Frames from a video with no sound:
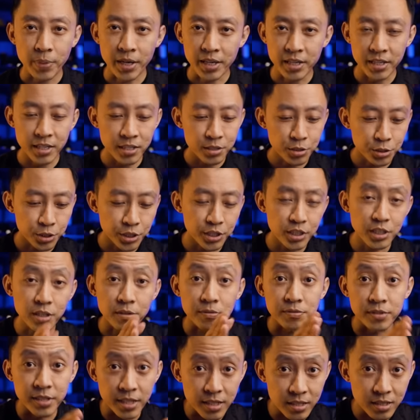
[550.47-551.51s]
Packing 3
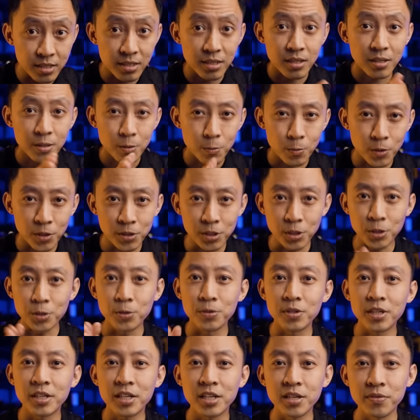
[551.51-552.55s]
of this will not
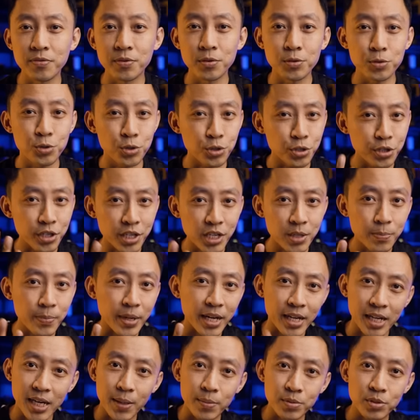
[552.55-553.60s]
only give you 3
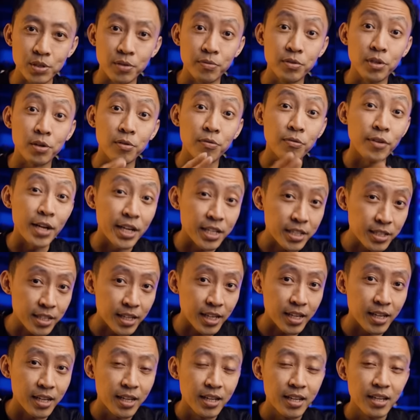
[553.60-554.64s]
backups of your
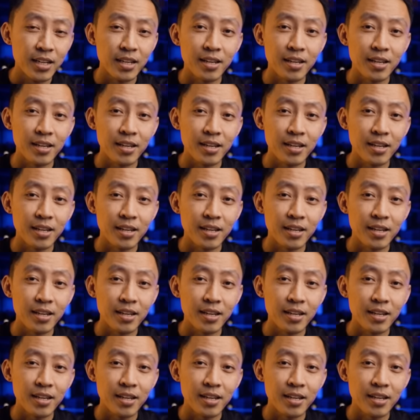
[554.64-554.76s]
flashlight,